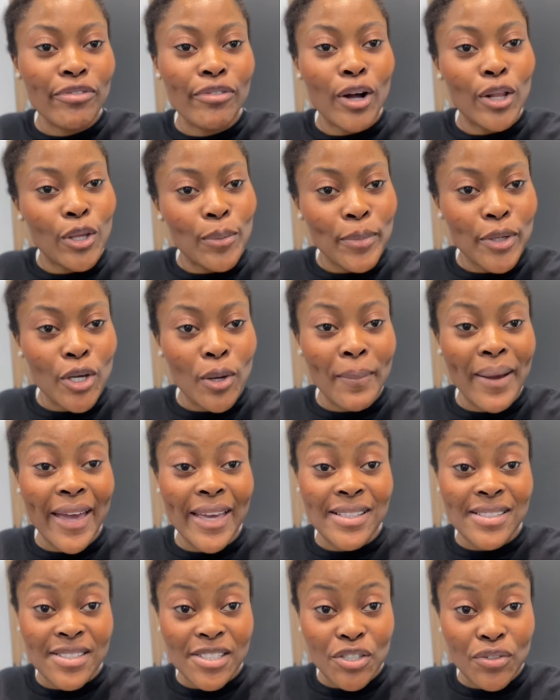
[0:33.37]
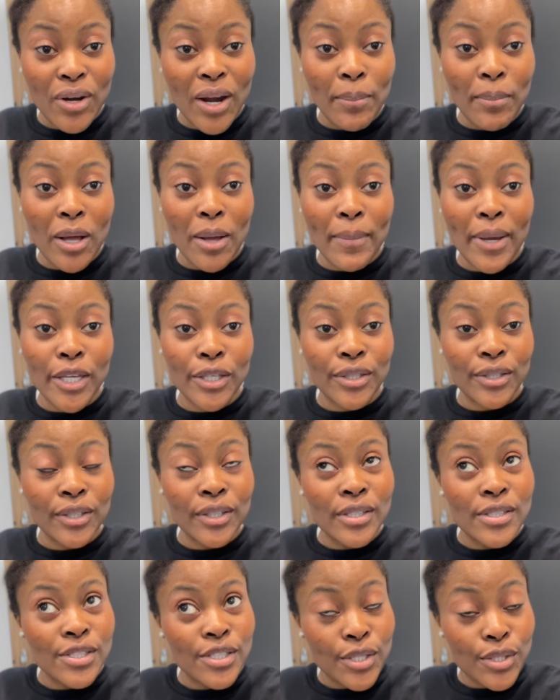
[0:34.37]
follow me on my instagram and my
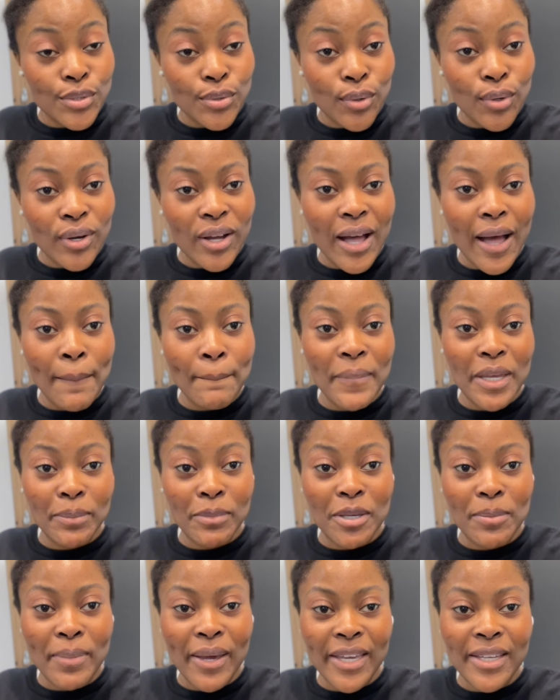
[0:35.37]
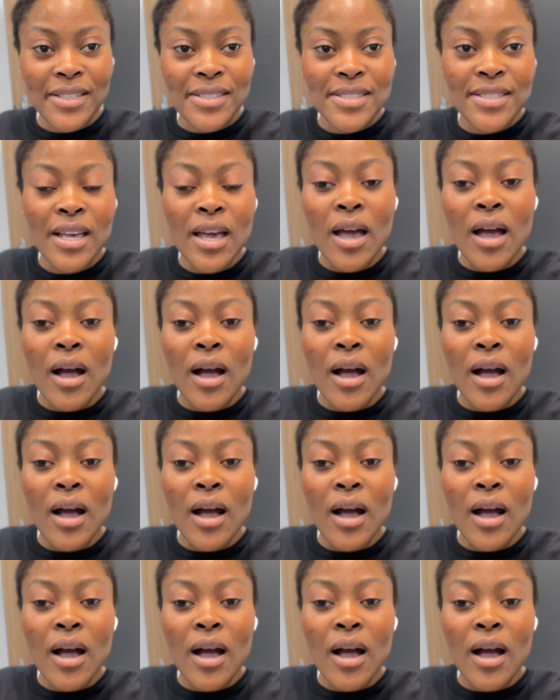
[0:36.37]
tiktok at Mimie Bainqs